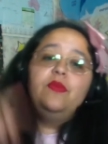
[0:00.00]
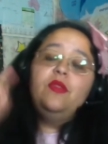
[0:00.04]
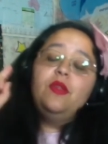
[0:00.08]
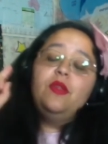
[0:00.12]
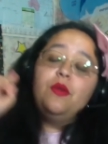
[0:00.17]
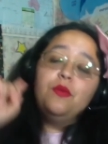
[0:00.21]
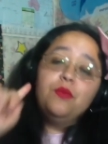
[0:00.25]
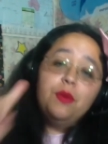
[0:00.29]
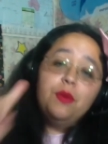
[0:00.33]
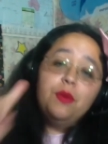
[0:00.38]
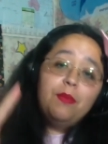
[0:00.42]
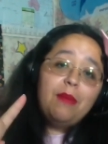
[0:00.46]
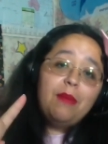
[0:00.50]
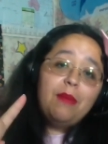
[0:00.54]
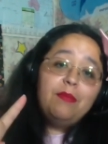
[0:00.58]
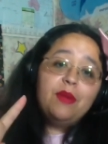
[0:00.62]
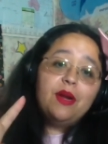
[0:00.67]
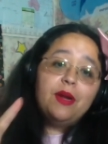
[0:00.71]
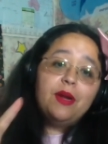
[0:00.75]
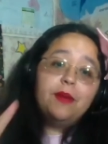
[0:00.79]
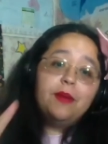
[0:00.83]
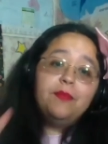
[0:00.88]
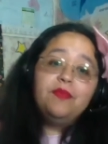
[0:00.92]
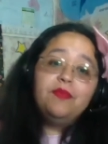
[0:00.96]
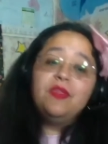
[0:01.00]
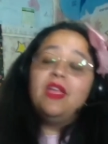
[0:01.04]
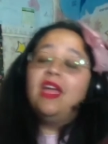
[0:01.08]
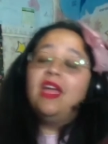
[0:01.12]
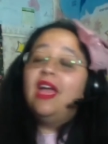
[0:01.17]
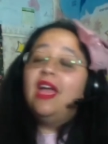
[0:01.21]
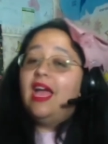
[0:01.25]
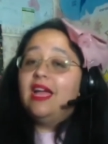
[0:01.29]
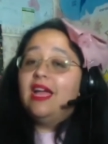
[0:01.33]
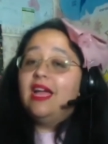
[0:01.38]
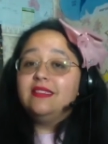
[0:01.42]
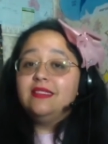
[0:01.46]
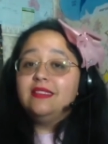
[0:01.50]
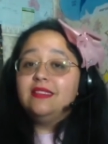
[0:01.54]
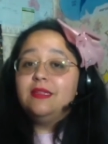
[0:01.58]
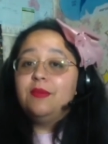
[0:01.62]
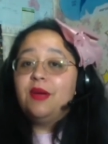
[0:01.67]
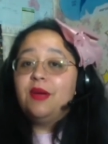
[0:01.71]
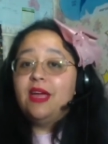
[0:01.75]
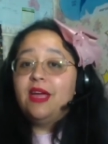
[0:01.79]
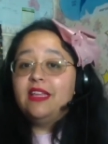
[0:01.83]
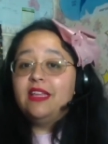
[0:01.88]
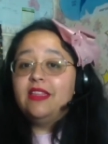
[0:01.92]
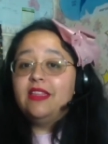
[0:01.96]
Remember, at Zebra
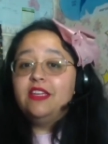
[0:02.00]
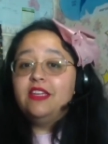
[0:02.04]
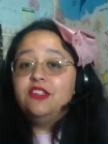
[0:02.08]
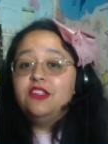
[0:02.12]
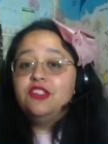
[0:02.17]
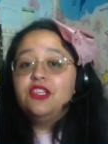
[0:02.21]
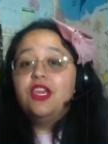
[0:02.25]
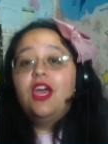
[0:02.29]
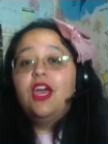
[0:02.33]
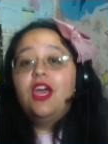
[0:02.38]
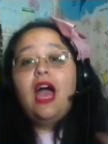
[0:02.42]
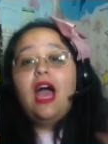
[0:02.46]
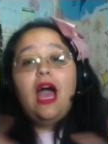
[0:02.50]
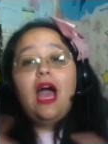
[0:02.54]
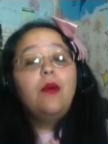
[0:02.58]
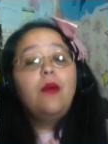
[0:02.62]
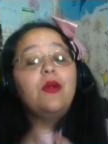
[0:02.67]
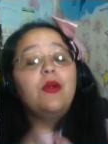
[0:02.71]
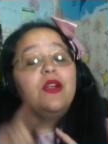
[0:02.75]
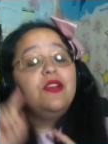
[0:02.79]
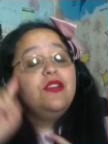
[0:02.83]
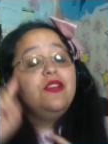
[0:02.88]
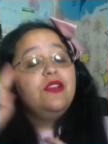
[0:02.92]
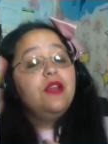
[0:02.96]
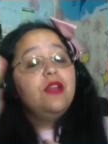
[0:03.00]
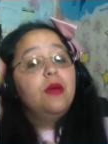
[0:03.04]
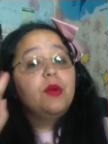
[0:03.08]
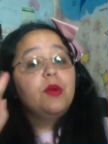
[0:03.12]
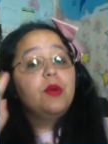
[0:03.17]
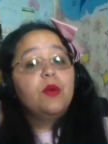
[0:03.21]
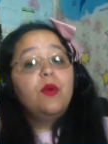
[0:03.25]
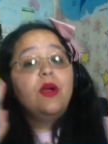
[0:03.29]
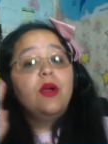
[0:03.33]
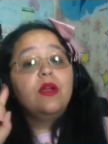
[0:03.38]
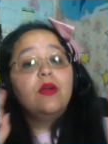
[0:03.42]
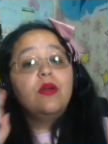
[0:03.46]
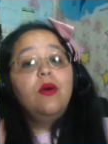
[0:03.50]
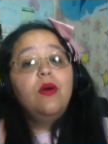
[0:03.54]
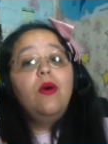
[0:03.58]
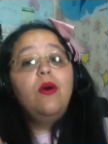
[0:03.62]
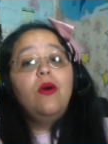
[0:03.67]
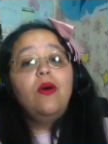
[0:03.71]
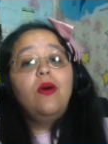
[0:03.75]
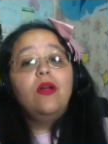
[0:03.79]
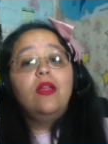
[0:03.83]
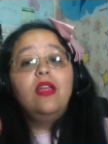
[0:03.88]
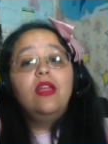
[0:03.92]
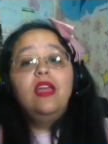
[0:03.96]
English, our #1
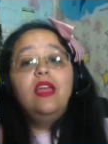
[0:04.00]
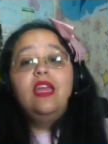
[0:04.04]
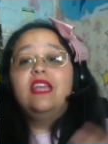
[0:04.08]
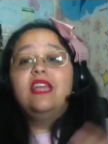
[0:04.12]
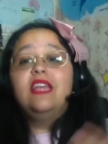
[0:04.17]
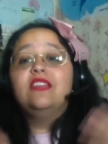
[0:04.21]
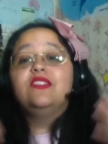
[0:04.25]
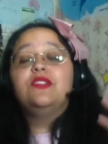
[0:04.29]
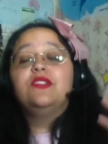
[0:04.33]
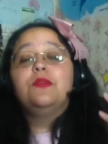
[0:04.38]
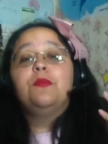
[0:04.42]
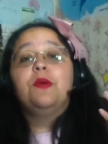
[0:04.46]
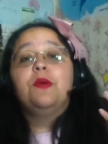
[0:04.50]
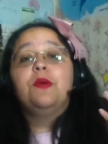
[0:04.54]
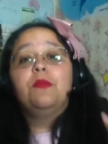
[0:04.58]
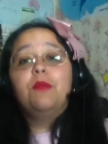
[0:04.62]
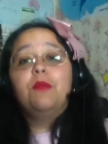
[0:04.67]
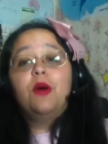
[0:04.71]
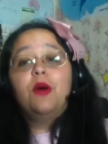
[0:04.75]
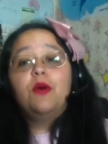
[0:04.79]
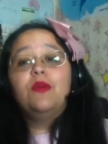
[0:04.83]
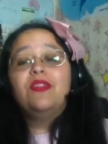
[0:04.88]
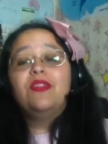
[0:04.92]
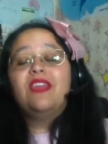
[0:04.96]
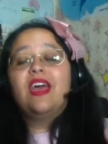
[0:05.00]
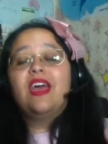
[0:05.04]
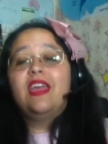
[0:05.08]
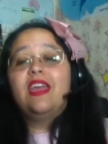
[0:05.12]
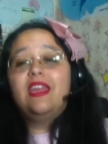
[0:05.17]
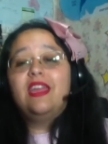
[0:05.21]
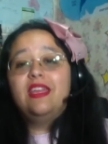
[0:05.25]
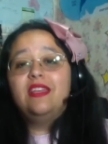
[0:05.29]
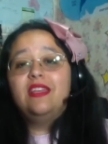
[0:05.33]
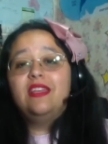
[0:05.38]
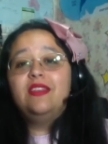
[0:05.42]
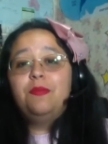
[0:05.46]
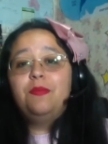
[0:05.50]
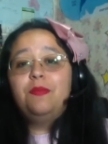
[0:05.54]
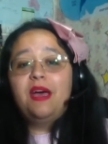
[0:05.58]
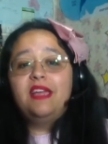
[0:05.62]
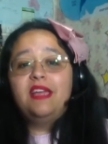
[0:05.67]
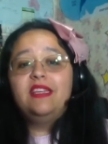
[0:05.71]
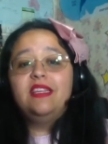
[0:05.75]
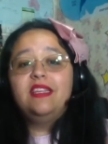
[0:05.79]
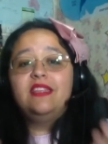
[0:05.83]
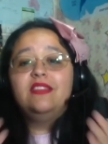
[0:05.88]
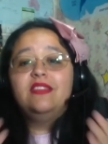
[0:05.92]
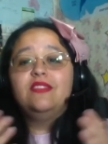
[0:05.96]
goal is to promote that
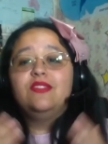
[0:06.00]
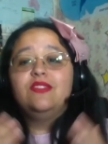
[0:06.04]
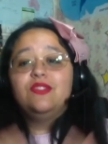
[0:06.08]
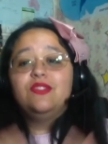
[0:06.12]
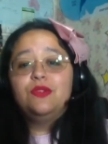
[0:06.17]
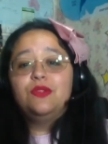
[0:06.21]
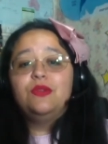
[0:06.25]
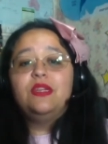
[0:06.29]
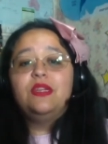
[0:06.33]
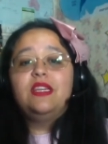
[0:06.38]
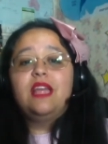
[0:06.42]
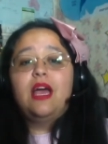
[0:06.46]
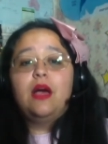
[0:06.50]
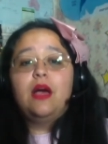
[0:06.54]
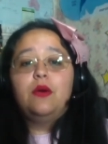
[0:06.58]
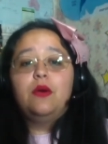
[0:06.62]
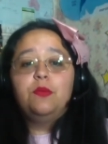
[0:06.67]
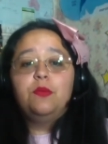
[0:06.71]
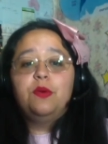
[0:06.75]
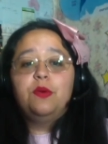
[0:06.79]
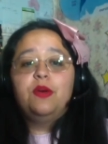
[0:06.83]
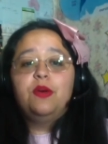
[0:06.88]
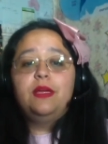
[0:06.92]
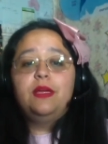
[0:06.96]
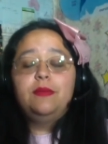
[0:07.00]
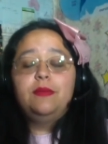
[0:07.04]
independent student output.